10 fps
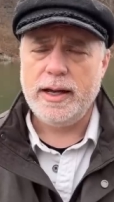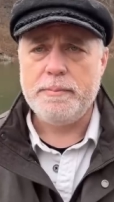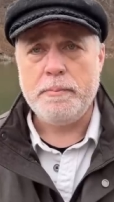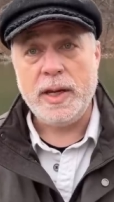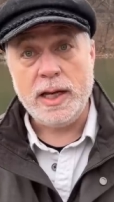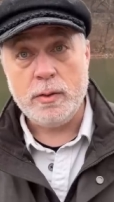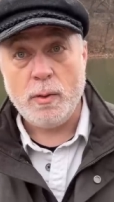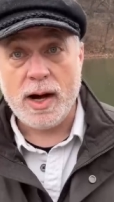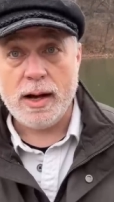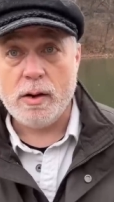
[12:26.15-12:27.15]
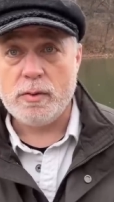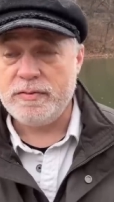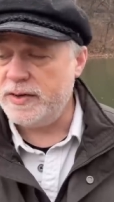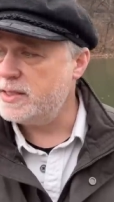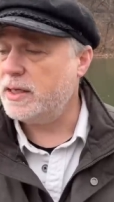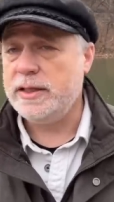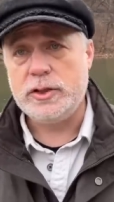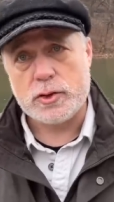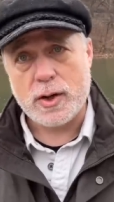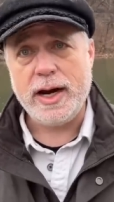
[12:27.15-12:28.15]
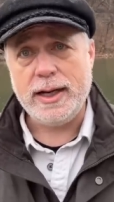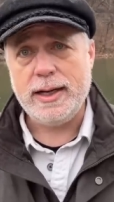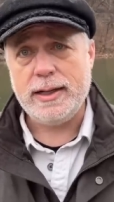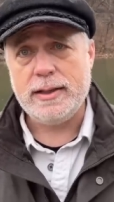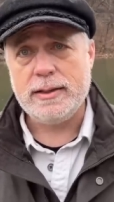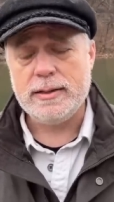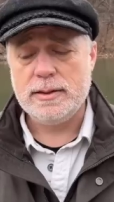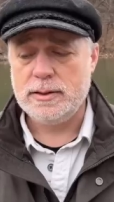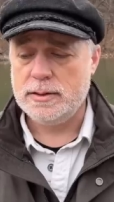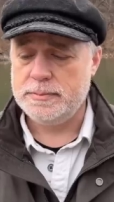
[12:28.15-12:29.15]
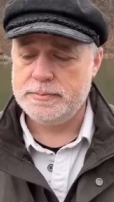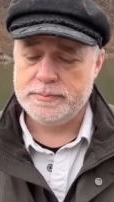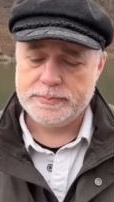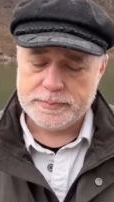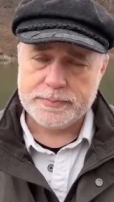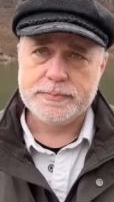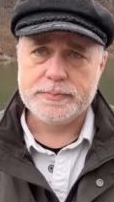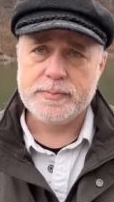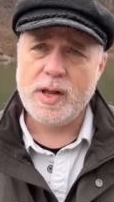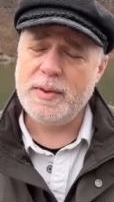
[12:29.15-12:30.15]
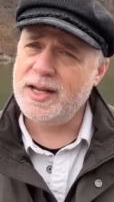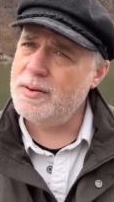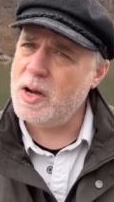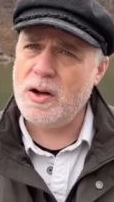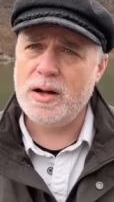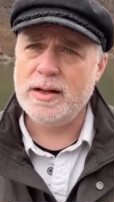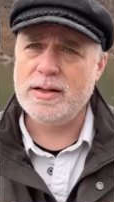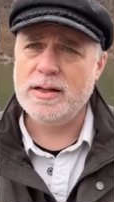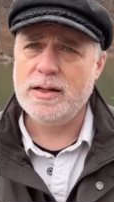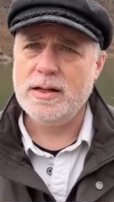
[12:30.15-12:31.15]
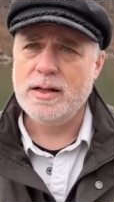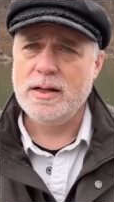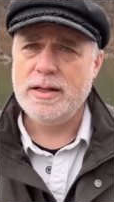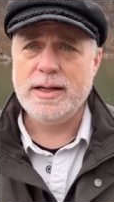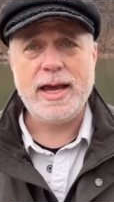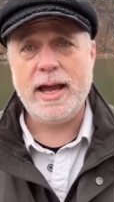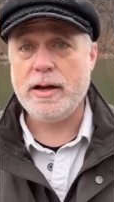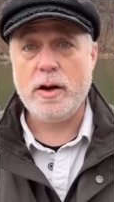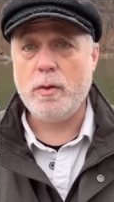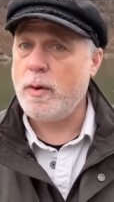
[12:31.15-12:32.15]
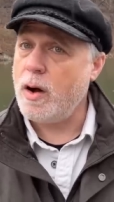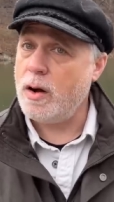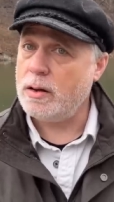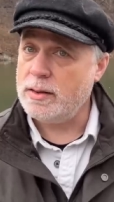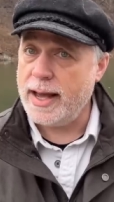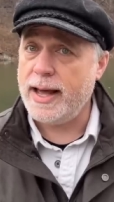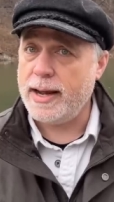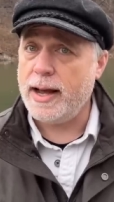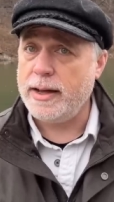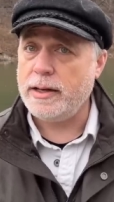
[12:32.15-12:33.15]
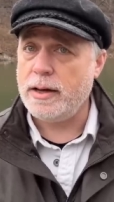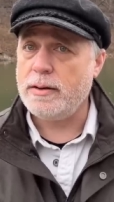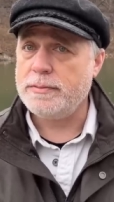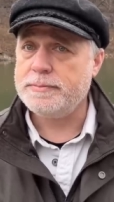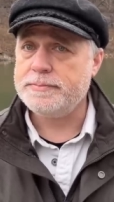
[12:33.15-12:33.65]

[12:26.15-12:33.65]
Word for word: meanwhile we're physically training, I mean, come on. You can't go wrong, that I know.